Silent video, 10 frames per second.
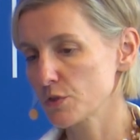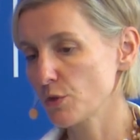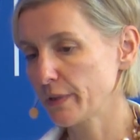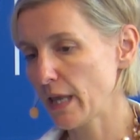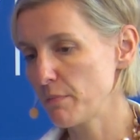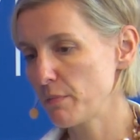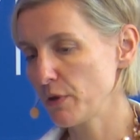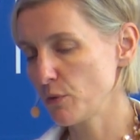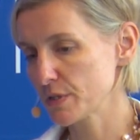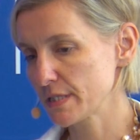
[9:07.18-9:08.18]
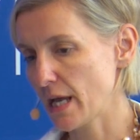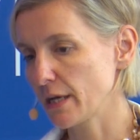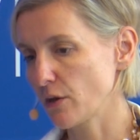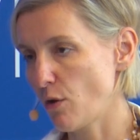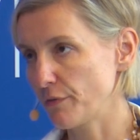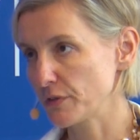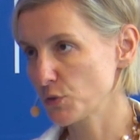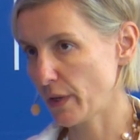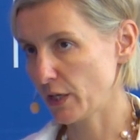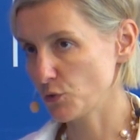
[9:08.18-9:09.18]
So KBBO started off in
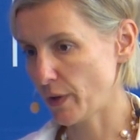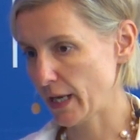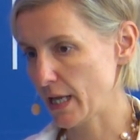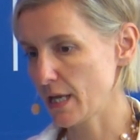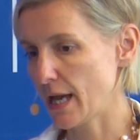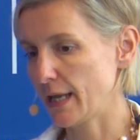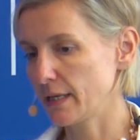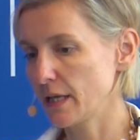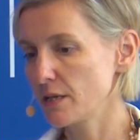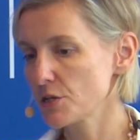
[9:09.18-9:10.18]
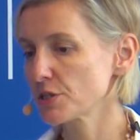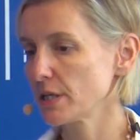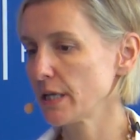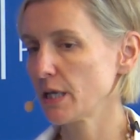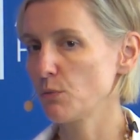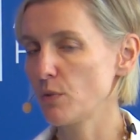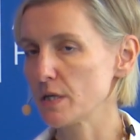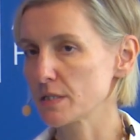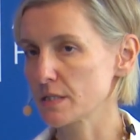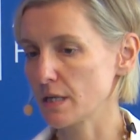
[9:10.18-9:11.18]
2020, and initially it
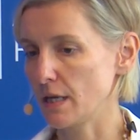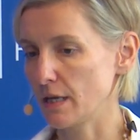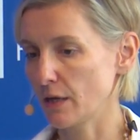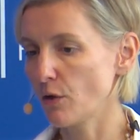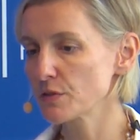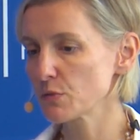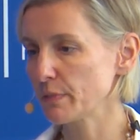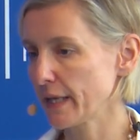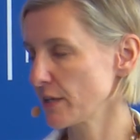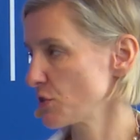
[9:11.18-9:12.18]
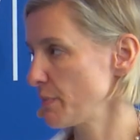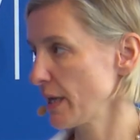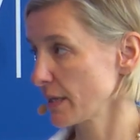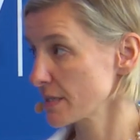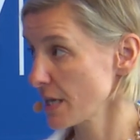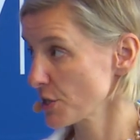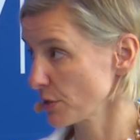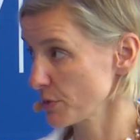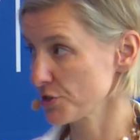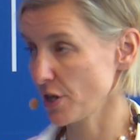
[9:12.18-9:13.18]
was contemplated to be a
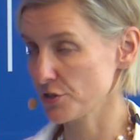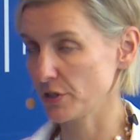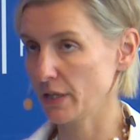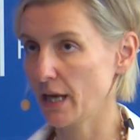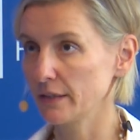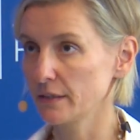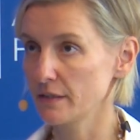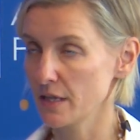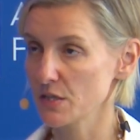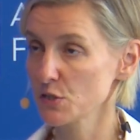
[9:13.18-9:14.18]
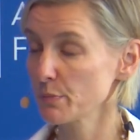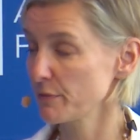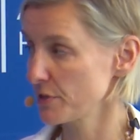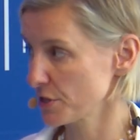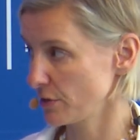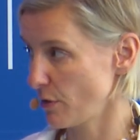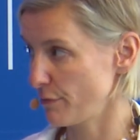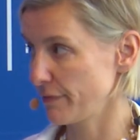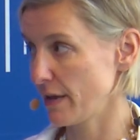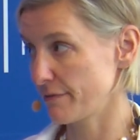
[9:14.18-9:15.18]
consensual restructuring under the supervision
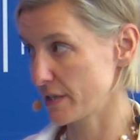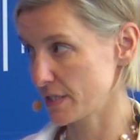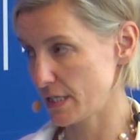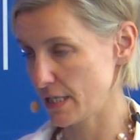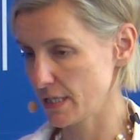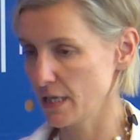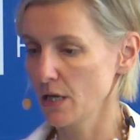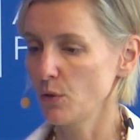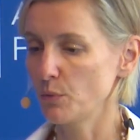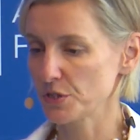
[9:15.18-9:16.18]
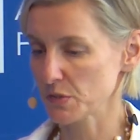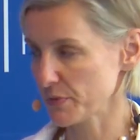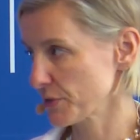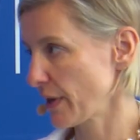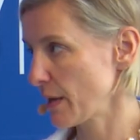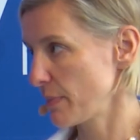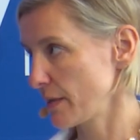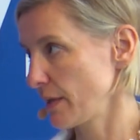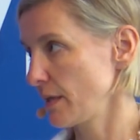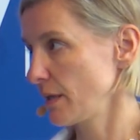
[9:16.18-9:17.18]
of FRC, which is prescribed by
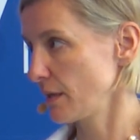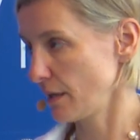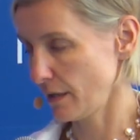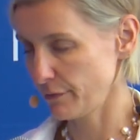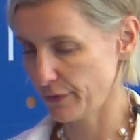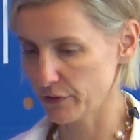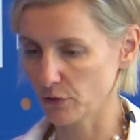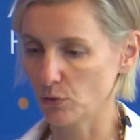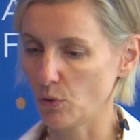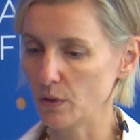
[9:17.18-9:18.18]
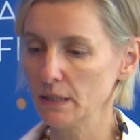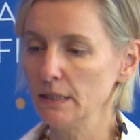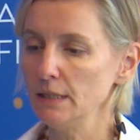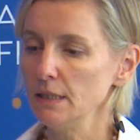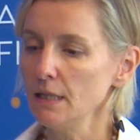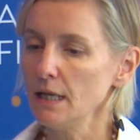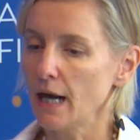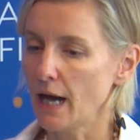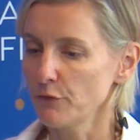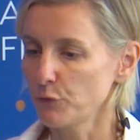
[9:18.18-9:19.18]
the federal law.
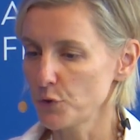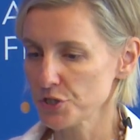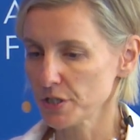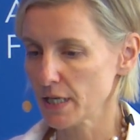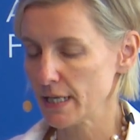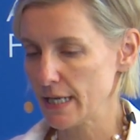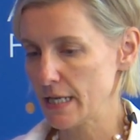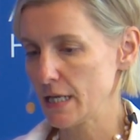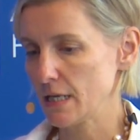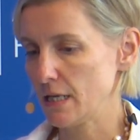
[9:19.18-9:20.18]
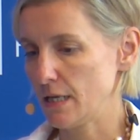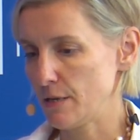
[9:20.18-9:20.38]
Unfortunately,